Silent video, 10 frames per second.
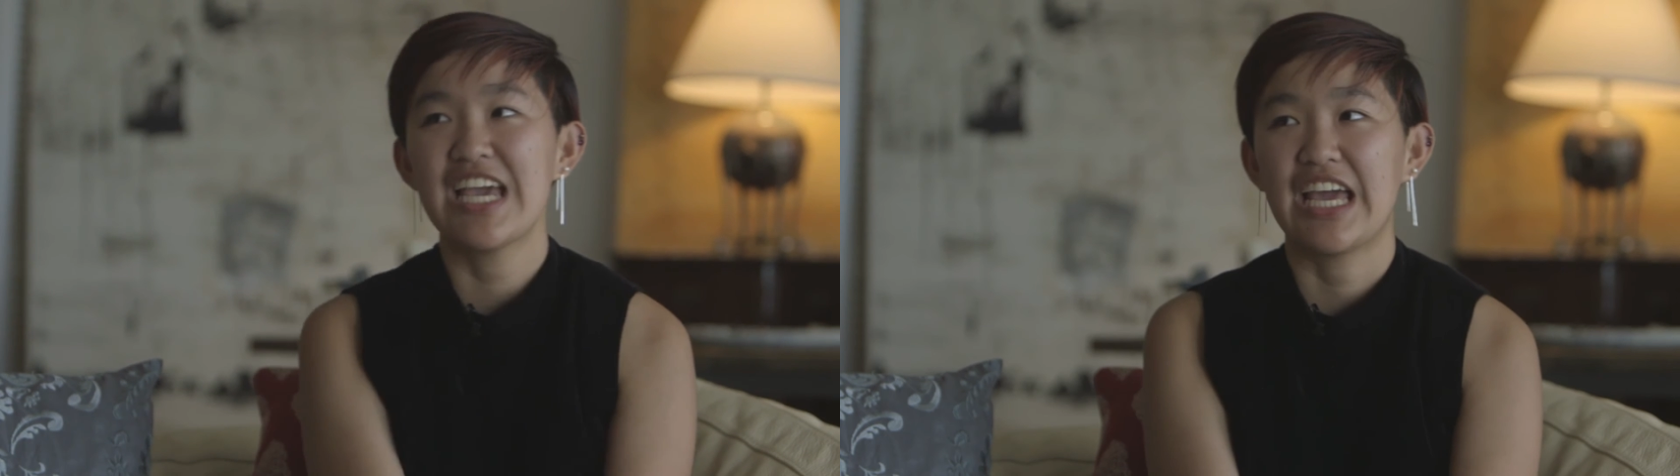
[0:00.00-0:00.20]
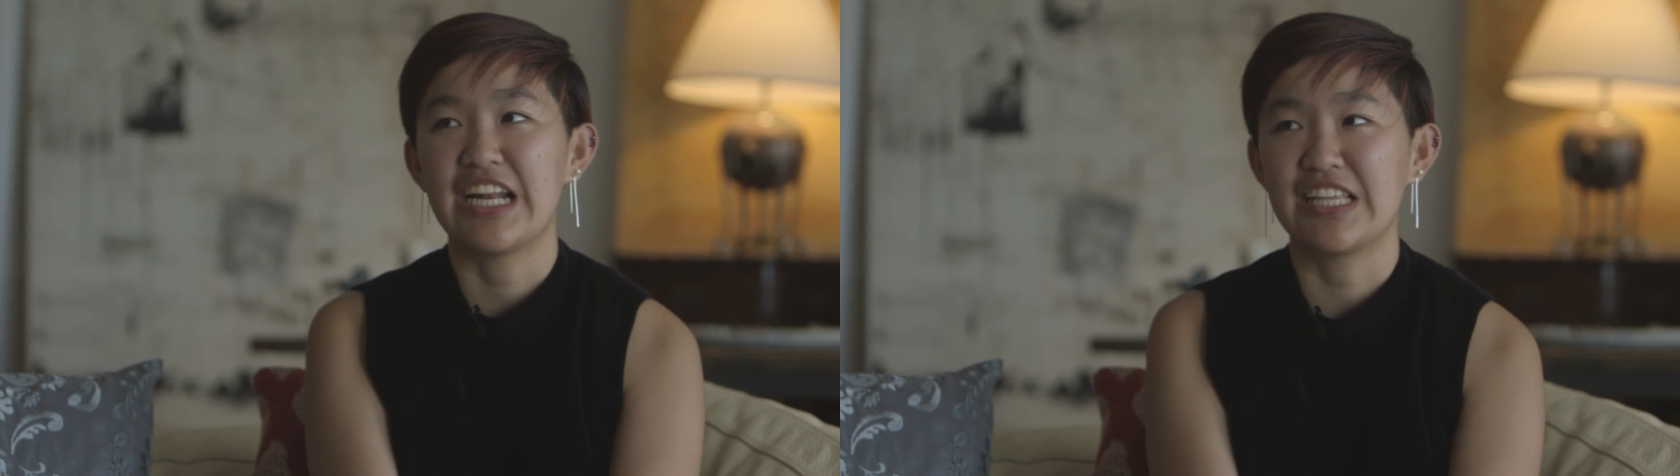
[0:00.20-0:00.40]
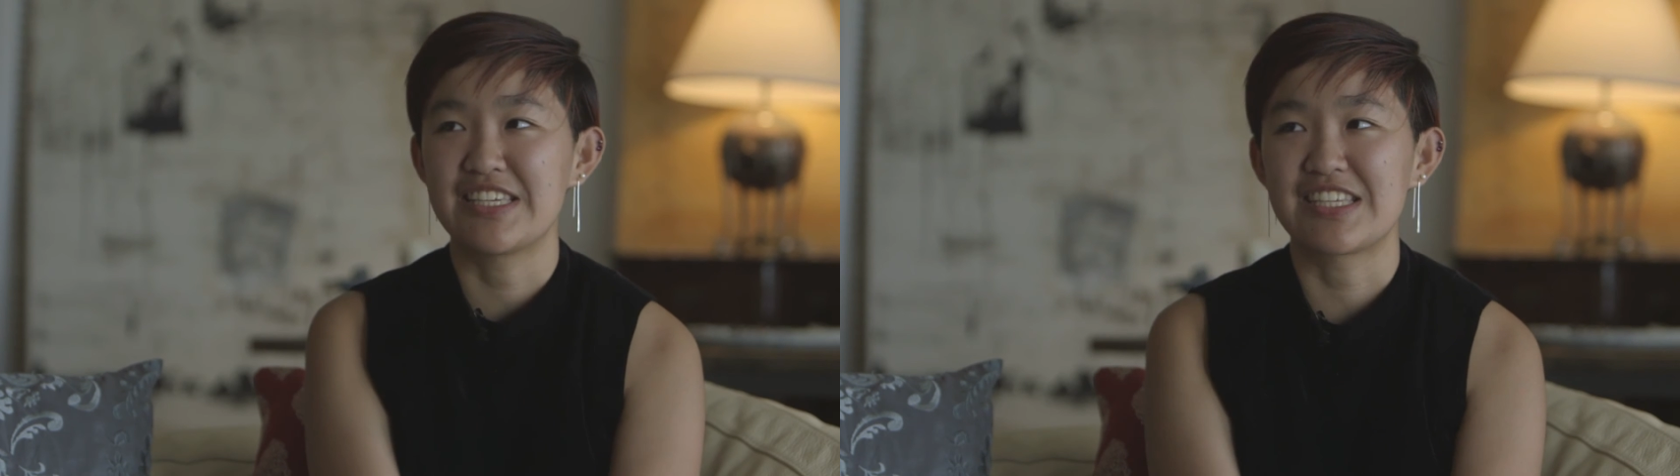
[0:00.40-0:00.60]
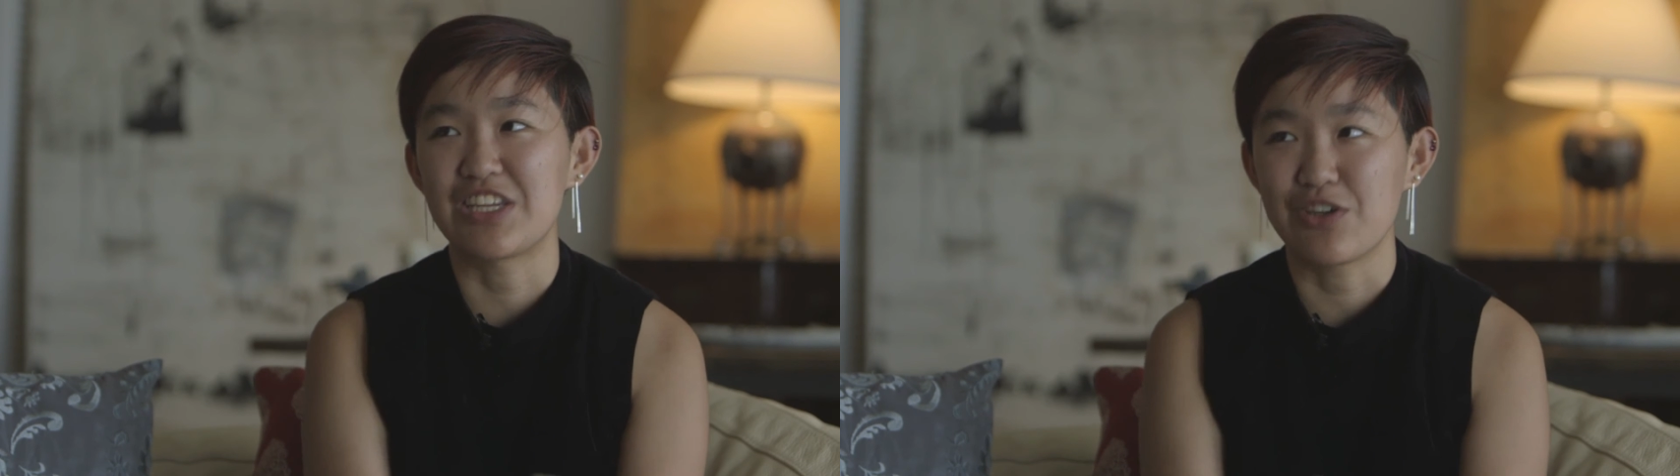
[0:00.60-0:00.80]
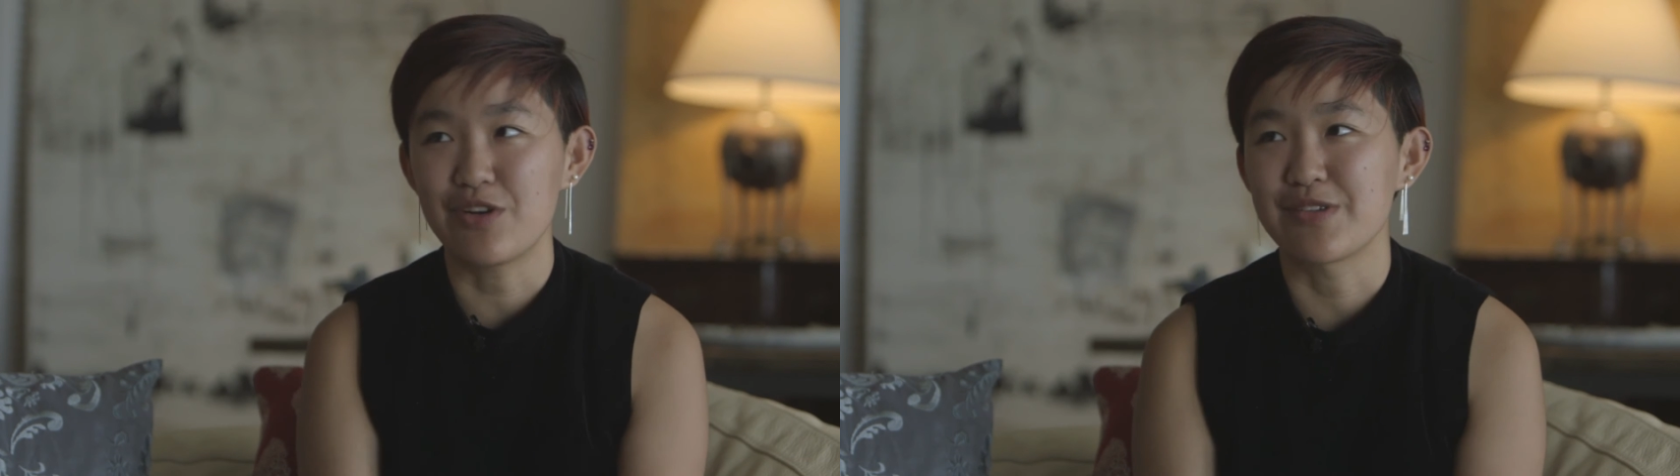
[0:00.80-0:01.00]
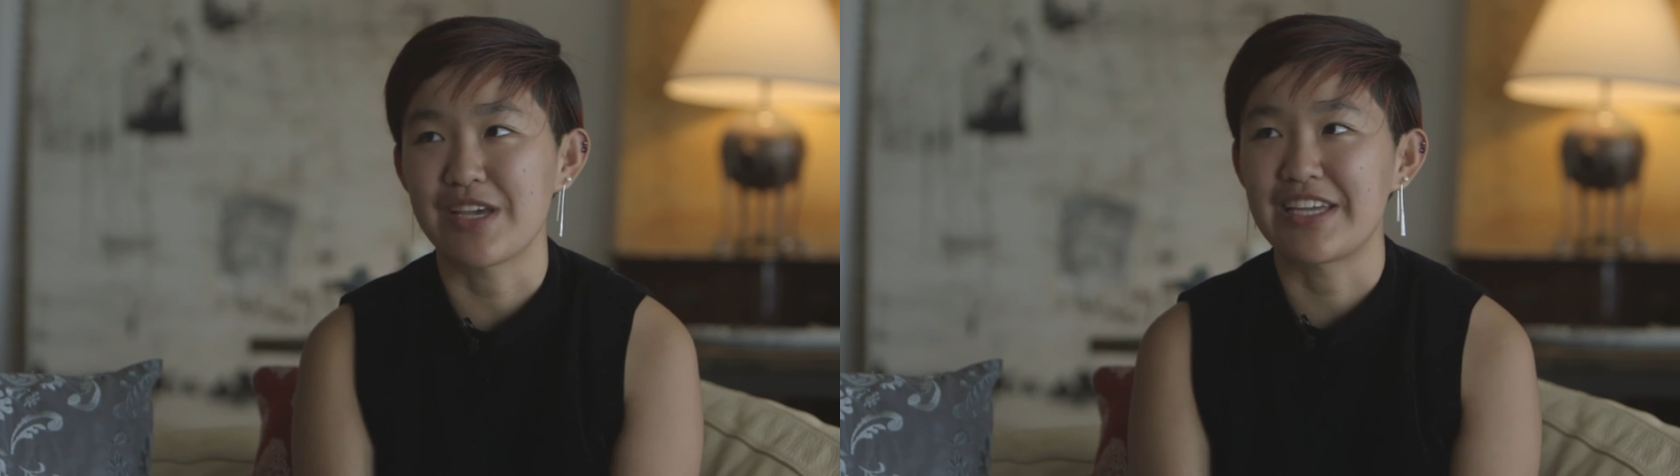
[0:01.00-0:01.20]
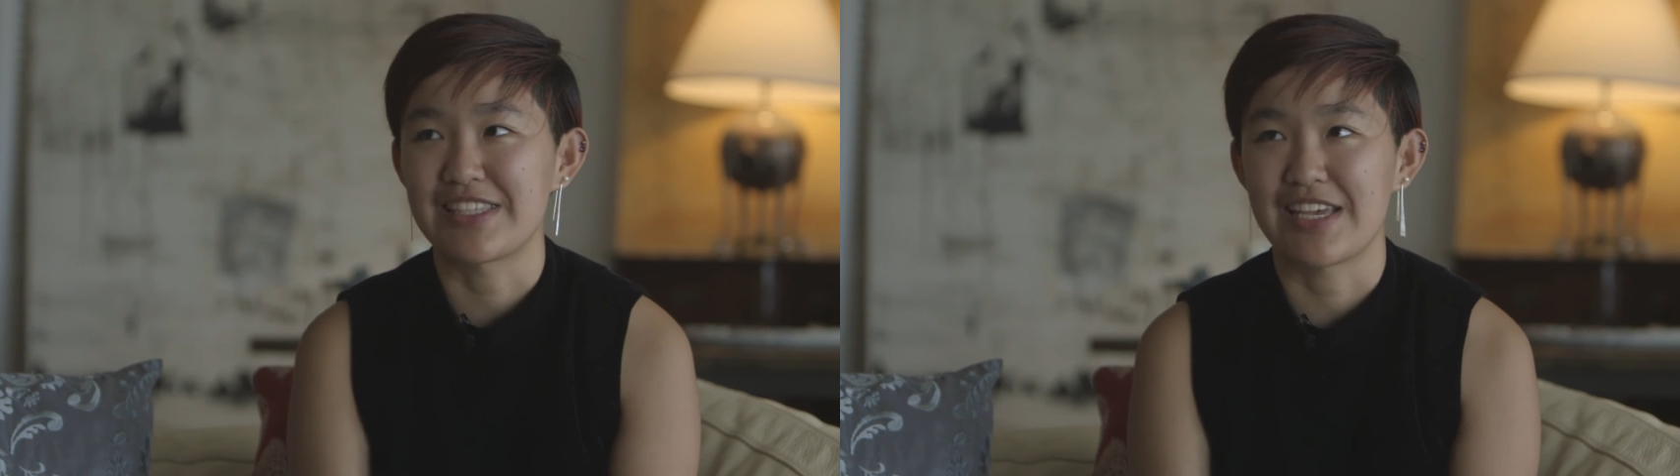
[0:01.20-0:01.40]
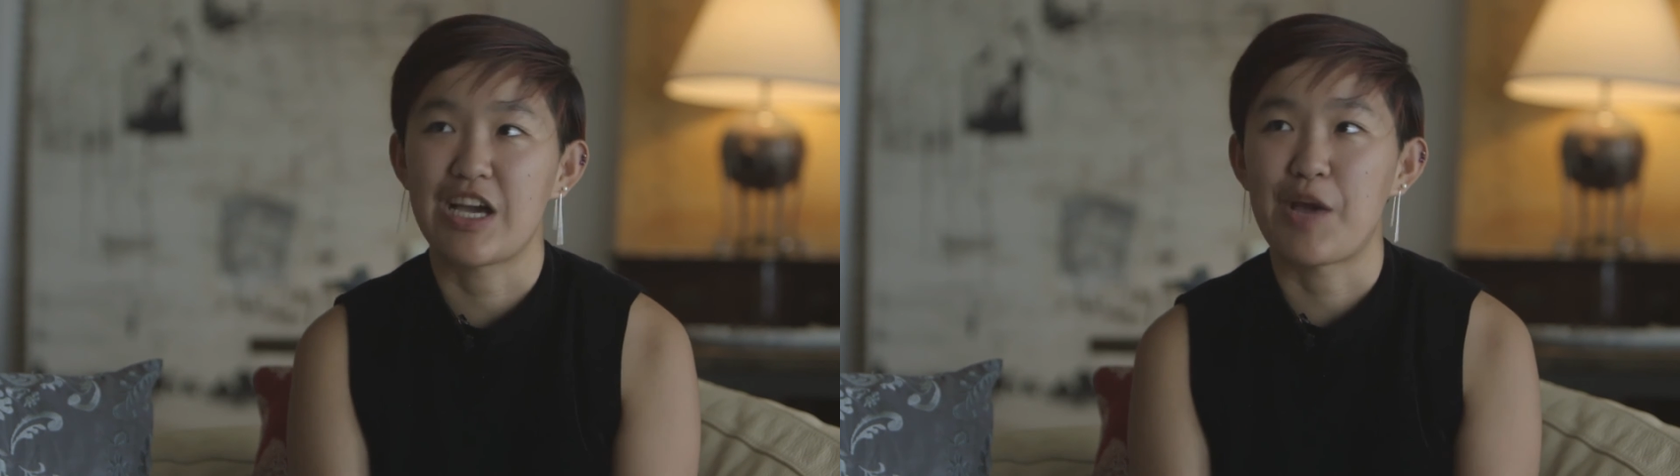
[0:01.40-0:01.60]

And at least in neuroscience, like,